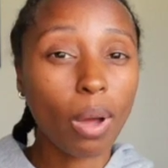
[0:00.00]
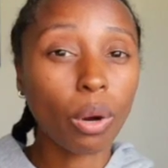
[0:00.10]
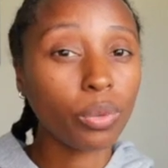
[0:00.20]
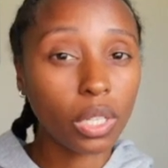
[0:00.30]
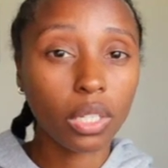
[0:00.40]
why I
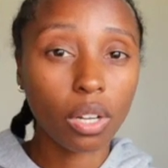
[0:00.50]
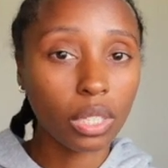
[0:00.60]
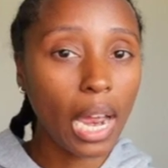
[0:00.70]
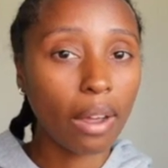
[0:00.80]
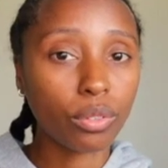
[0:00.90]
really
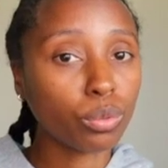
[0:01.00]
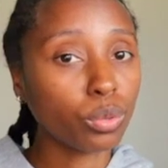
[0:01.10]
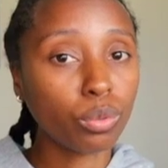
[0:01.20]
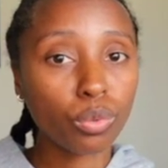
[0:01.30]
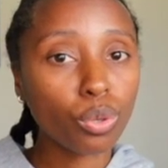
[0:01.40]
only have the
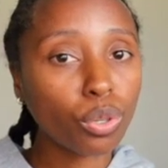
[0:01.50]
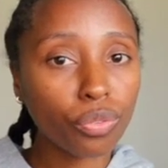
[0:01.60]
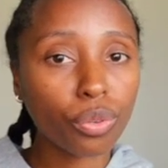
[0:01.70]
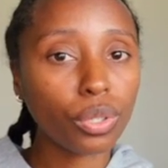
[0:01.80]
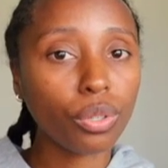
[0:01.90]
room tour
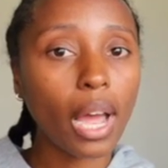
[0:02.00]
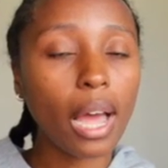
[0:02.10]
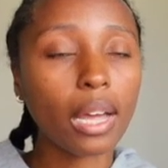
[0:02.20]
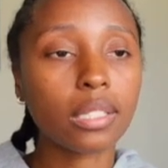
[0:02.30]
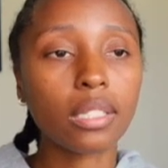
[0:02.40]
for you
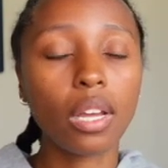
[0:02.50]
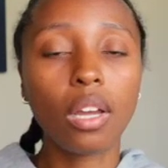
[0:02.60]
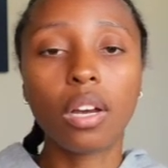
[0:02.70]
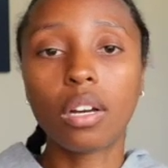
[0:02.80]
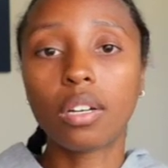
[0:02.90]
guys,
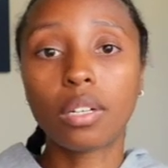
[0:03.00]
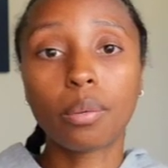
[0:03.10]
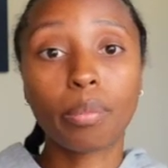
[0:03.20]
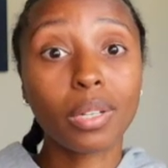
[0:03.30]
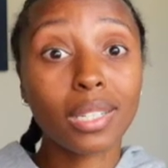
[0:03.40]

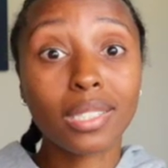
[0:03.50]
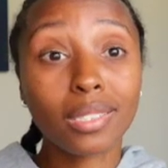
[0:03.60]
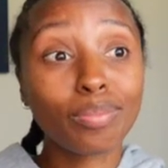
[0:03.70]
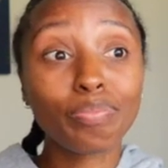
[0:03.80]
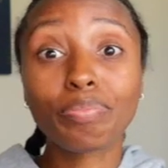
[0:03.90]

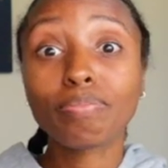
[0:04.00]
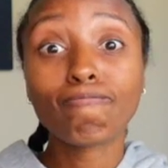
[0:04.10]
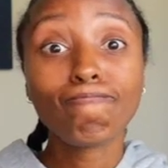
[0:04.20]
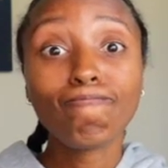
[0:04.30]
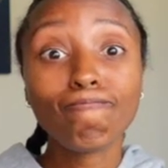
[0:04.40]
because
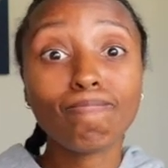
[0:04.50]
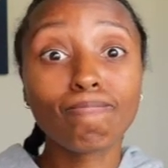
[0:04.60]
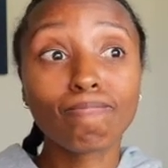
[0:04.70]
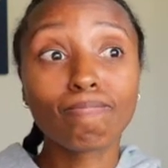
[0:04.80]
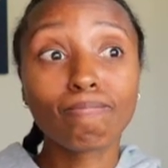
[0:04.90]

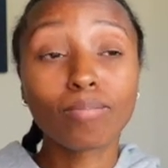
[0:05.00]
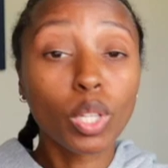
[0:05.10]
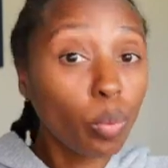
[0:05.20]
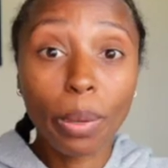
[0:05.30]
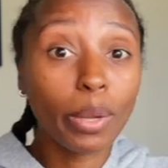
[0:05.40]

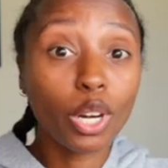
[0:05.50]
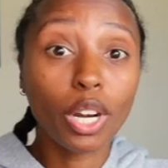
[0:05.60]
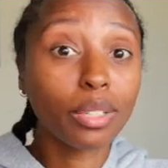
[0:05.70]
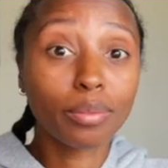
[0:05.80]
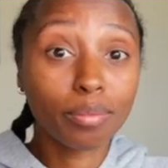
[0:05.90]
the women
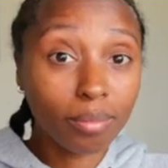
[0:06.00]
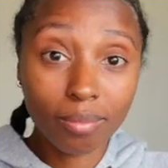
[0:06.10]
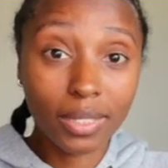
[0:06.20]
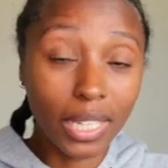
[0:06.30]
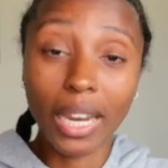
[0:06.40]
are
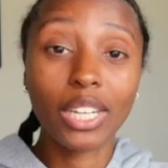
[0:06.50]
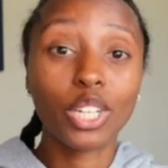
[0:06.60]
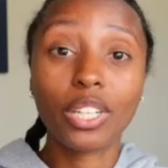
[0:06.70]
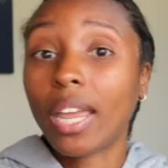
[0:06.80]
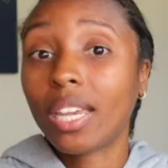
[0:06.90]
dang
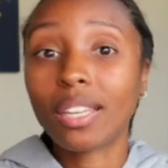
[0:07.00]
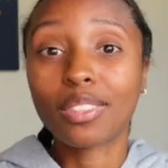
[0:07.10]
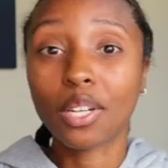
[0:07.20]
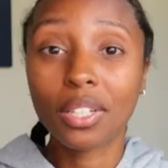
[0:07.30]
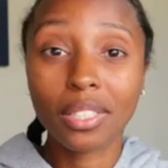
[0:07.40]
near naked.
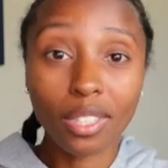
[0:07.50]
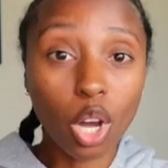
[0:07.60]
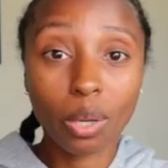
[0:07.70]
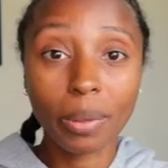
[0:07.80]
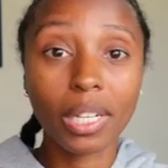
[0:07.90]
They're in
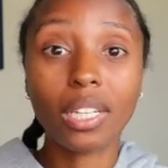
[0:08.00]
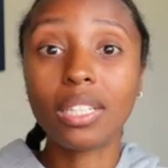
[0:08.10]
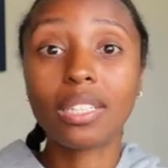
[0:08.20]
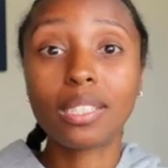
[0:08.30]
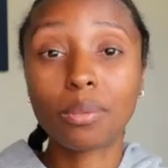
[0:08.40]
thong
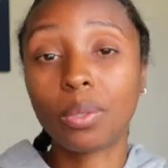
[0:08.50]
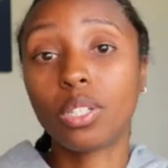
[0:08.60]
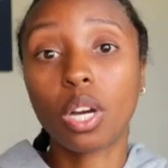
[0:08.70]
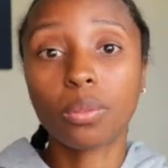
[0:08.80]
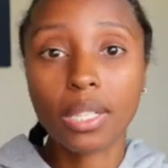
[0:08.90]
bikinis with
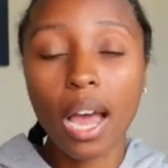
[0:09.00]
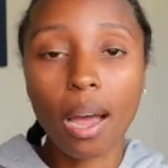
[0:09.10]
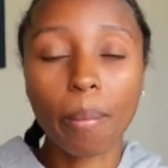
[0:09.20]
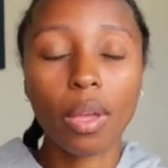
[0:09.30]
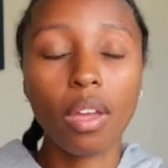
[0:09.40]
no
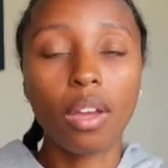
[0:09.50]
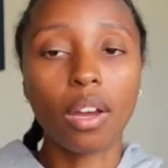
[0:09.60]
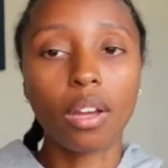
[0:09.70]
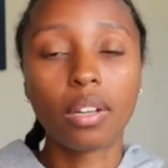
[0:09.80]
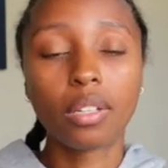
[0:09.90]
top.
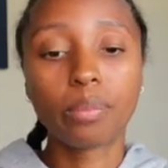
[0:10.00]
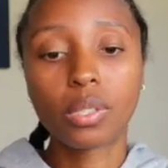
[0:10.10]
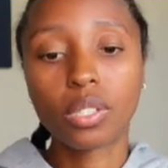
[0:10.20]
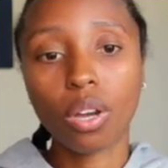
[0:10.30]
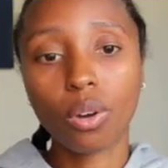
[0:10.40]

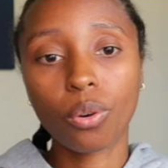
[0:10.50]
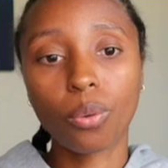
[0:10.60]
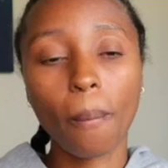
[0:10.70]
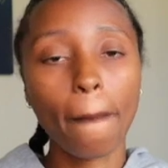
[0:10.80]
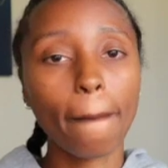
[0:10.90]

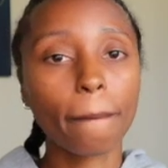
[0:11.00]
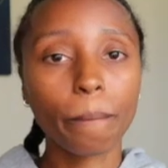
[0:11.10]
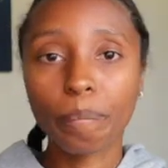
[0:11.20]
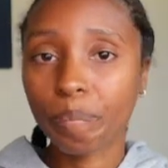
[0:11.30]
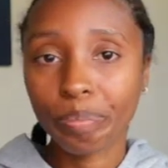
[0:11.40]
So
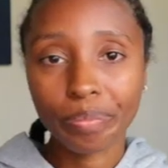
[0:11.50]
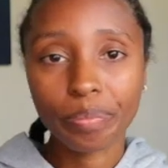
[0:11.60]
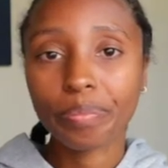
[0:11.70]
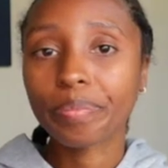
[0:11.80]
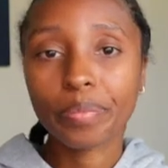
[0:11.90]

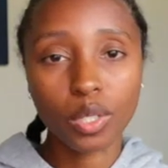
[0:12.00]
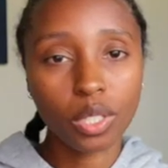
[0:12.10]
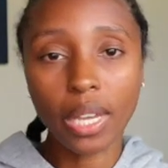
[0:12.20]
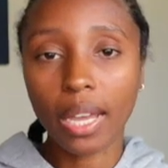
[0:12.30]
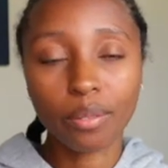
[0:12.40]

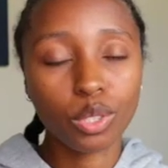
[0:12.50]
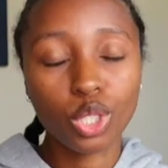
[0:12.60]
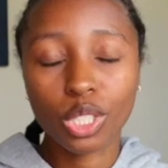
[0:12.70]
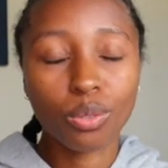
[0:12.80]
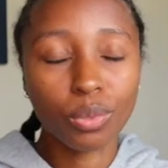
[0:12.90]
yeah, you
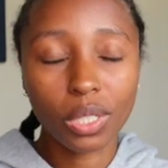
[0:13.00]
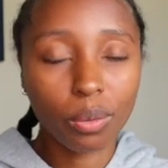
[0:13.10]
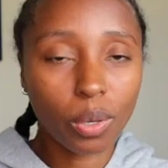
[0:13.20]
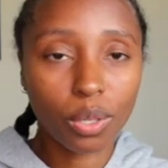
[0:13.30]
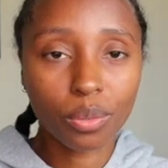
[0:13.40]
just really
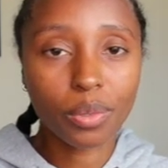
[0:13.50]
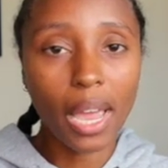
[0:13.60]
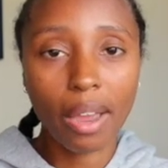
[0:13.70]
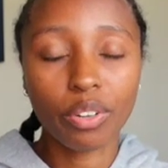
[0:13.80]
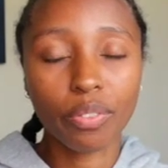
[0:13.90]
won't
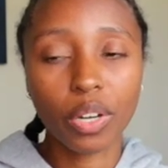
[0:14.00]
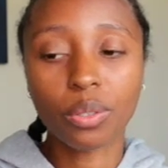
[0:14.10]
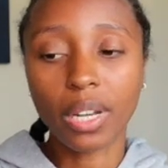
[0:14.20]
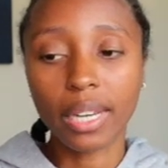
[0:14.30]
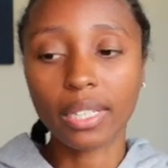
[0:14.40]
have your
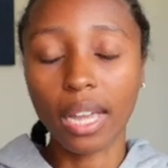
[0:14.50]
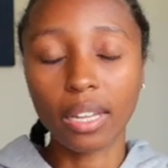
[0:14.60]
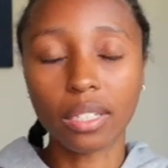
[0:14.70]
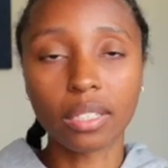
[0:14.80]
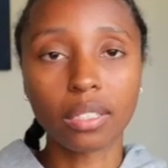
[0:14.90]
phone like that.